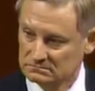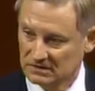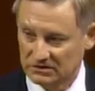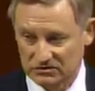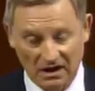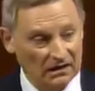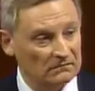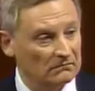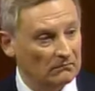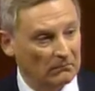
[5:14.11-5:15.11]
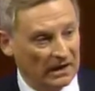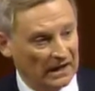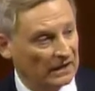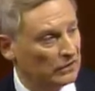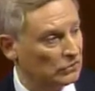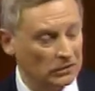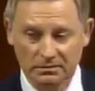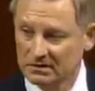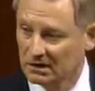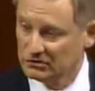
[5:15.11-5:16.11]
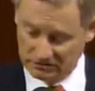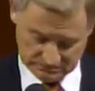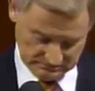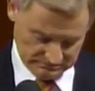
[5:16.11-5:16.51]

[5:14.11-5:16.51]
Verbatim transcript: Is that my interpretation?